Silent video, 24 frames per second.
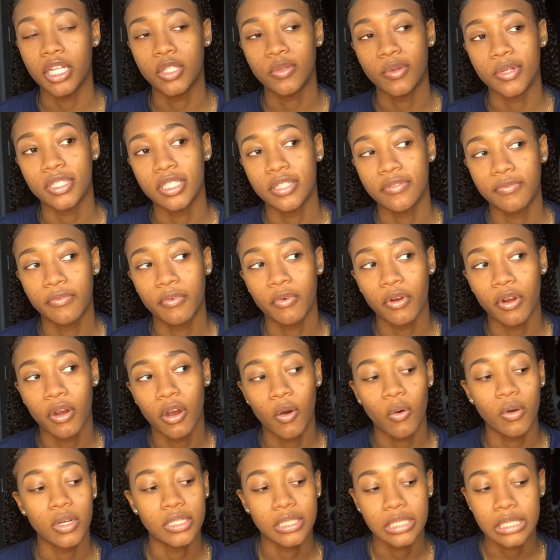
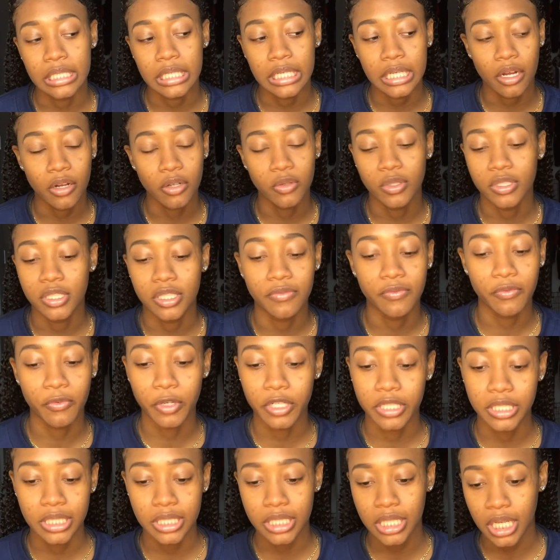24-hour stay or 24
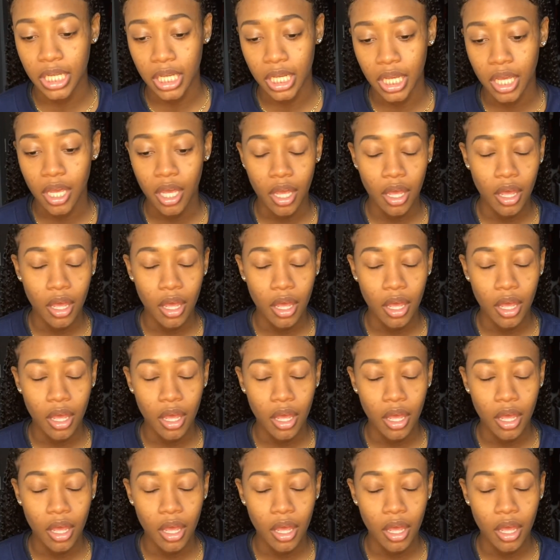stay,